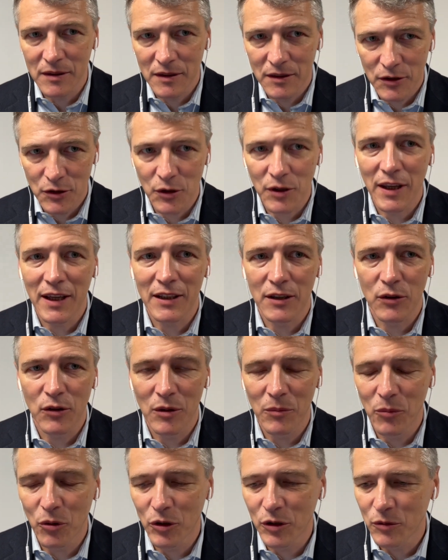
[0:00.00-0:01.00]
to get to the
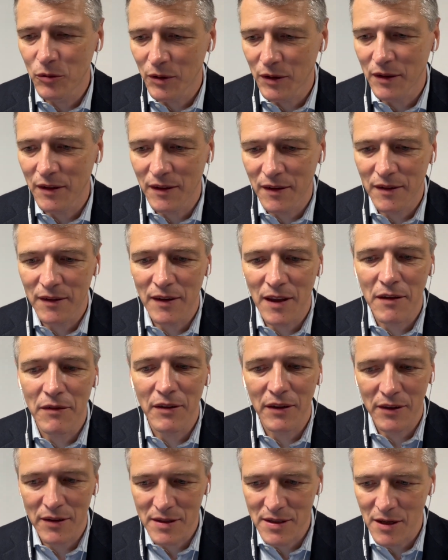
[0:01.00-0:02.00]
point when they feel
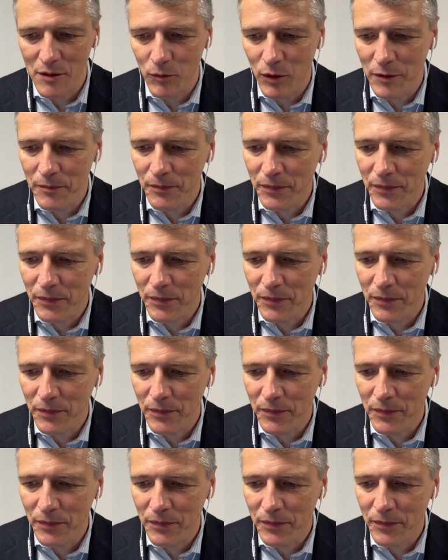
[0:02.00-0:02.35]
the same way.